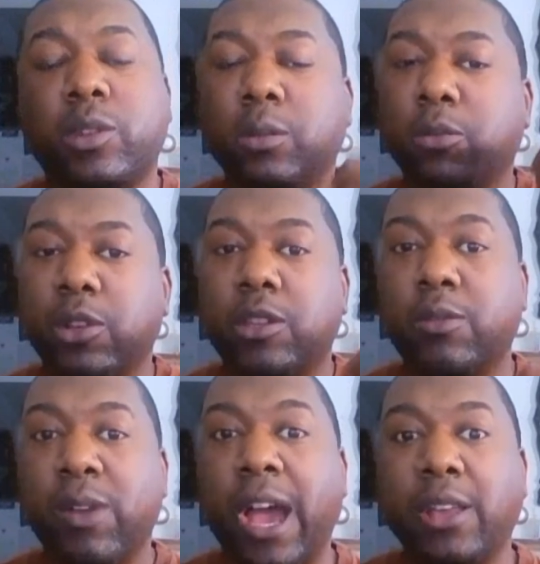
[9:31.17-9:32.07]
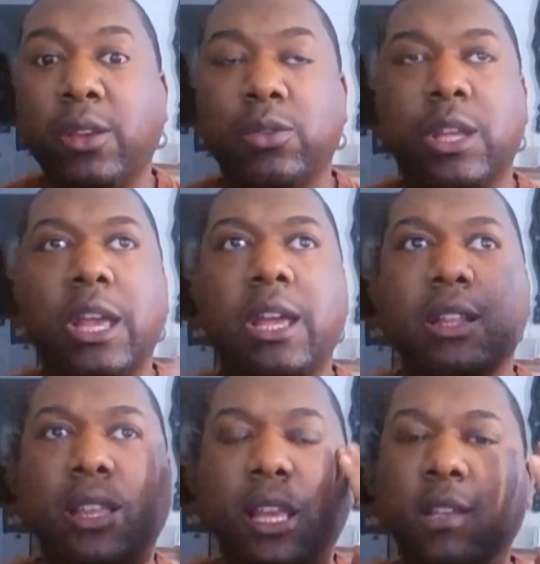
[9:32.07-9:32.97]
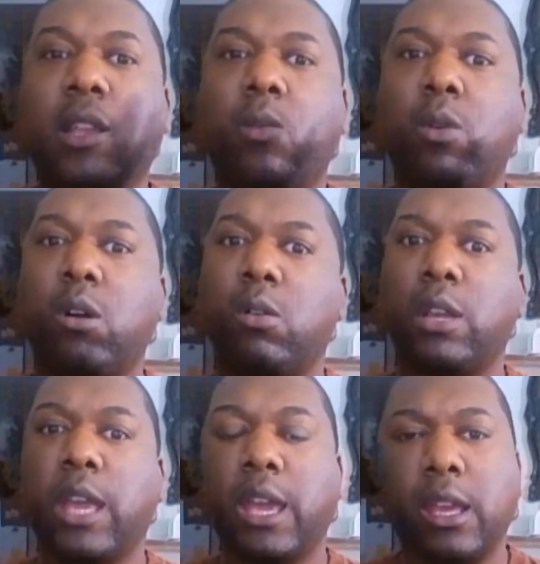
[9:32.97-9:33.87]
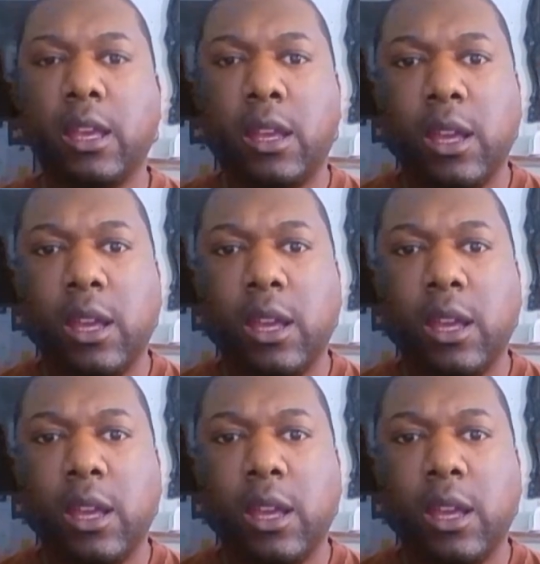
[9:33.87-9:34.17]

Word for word: with some Christian values that they can say, whoa, okay,